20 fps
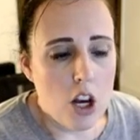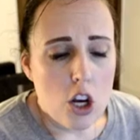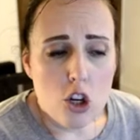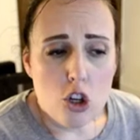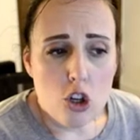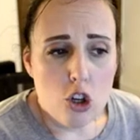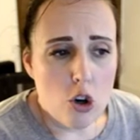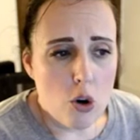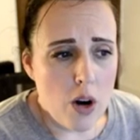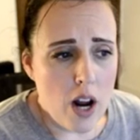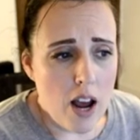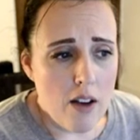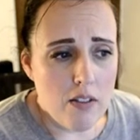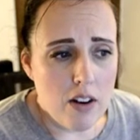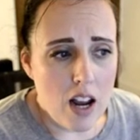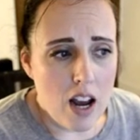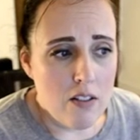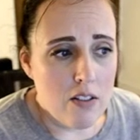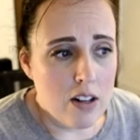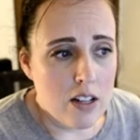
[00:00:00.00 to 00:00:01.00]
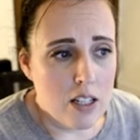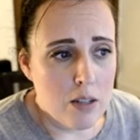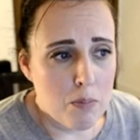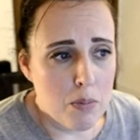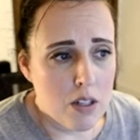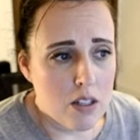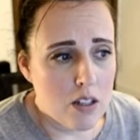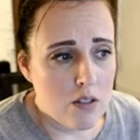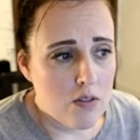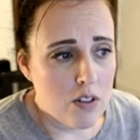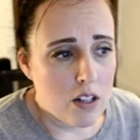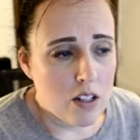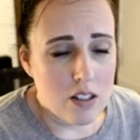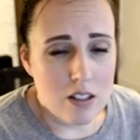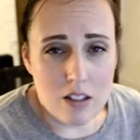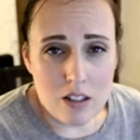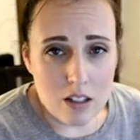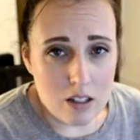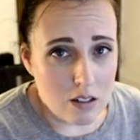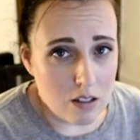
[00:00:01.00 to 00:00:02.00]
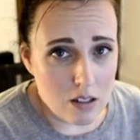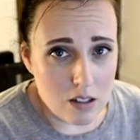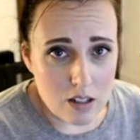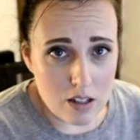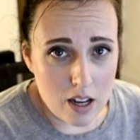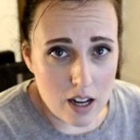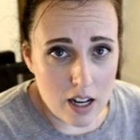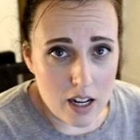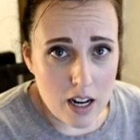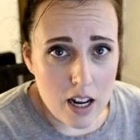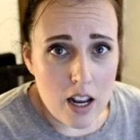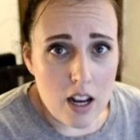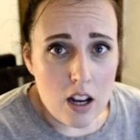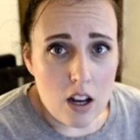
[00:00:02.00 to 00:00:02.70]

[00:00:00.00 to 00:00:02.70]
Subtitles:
You don't have to have any specific skill set.